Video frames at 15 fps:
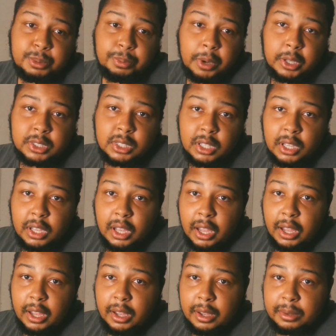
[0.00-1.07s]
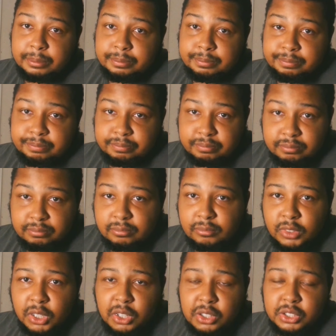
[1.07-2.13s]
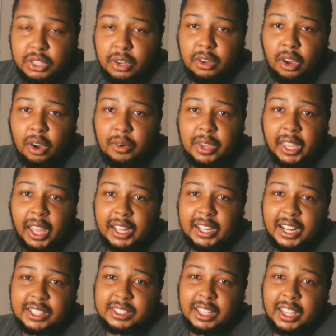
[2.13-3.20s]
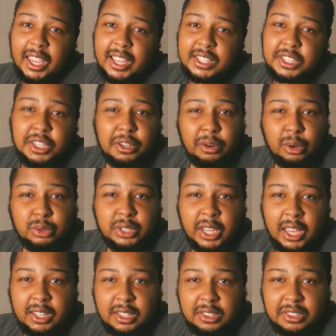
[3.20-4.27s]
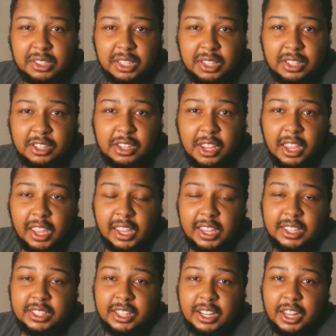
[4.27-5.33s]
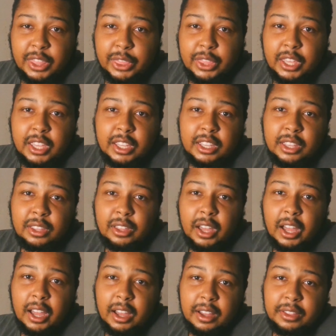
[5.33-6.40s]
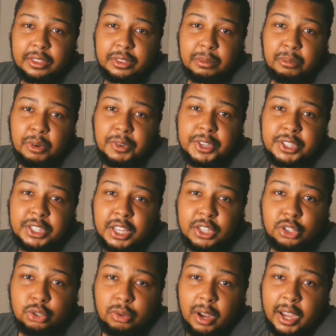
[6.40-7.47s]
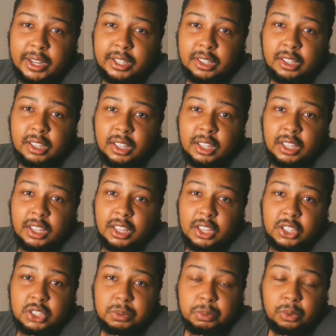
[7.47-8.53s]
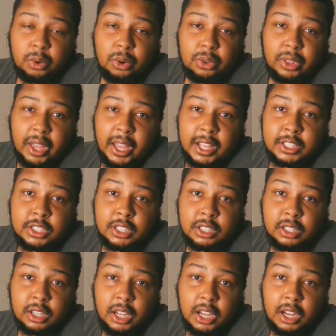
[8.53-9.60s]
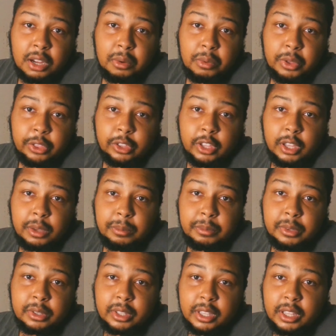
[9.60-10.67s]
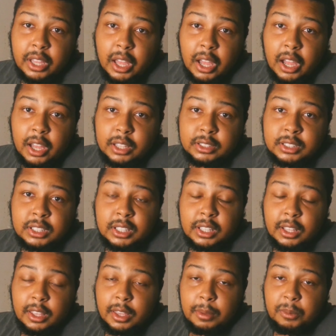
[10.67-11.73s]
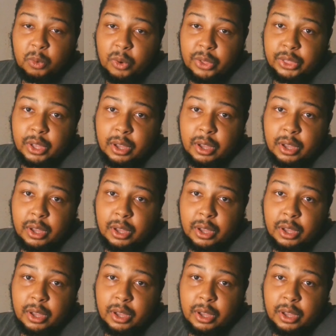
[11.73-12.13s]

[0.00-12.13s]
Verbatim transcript: But he kind of has, like, anti-hero tendencies. And I think the movie did try to explore that with him, and with